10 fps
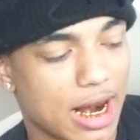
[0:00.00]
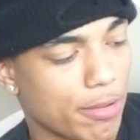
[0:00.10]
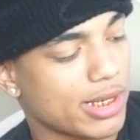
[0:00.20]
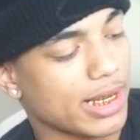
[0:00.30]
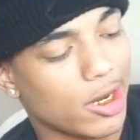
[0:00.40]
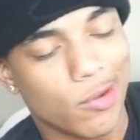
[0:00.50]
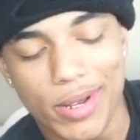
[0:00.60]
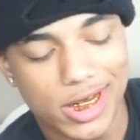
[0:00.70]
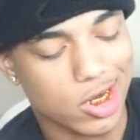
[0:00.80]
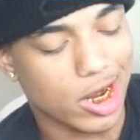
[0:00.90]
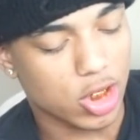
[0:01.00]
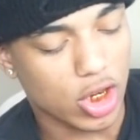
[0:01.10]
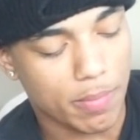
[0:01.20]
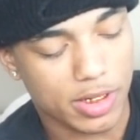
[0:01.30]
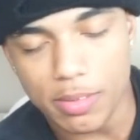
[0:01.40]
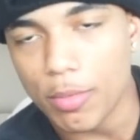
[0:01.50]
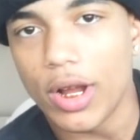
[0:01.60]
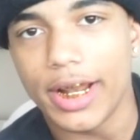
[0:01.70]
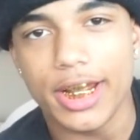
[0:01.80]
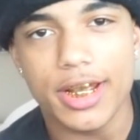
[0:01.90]
I was saying though, make sure y'all drop me some
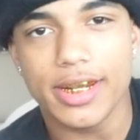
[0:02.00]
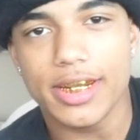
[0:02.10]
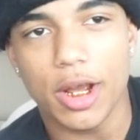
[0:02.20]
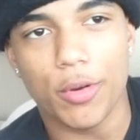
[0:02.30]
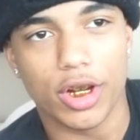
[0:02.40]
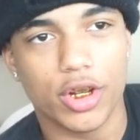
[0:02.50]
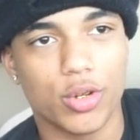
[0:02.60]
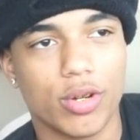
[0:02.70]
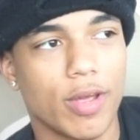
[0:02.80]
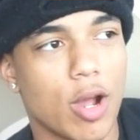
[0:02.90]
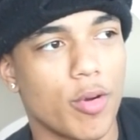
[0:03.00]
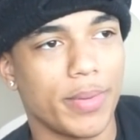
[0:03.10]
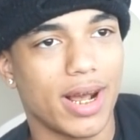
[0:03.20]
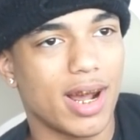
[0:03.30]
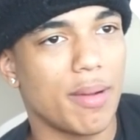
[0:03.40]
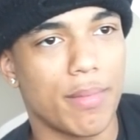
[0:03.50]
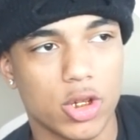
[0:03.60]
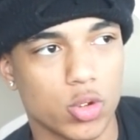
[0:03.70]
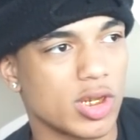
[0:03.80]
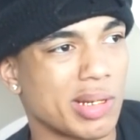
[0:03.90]
more ideas that y'all wanna do. If y'all want me to
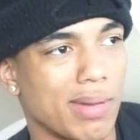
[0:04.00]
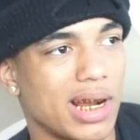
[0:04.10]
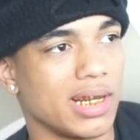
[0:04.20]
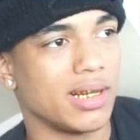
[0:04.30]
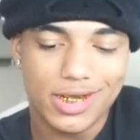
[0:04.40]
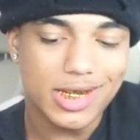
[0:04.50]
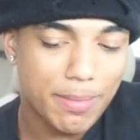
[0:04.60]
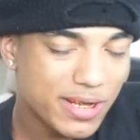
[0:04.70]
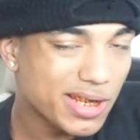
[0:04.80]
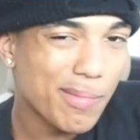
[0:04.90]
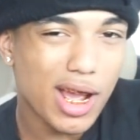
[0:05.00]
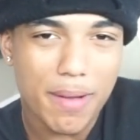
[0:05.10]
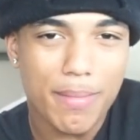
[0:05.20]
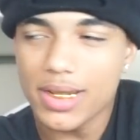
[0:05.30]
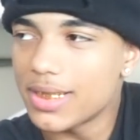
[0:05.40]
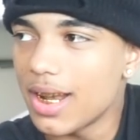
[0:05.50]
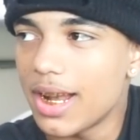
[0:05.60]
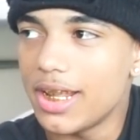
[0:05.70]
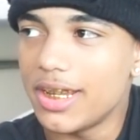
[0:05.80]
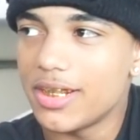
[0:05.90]
hotbox with somebody, just give me some hotboxing
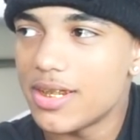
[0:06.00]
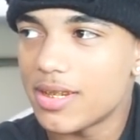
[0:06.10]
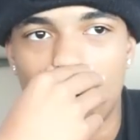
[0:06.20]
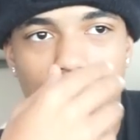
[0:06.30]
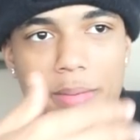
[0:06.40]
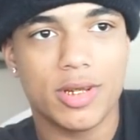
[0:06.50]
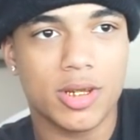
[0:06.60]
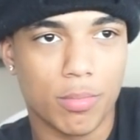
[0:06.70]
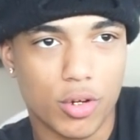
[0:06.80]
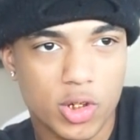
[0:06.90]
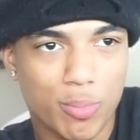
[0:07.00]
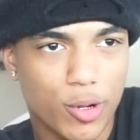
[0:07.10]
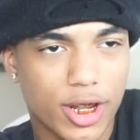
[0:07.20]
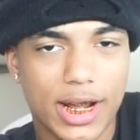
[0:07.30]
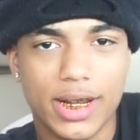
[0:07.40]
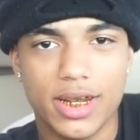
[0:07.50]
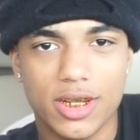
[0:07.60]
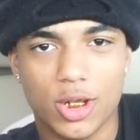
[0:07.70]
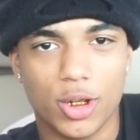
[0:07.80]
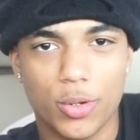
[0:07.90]
ideas or give me some more smoking
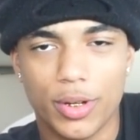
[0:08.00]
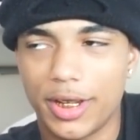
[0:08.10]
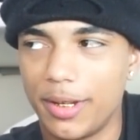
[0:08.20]
ideas to do with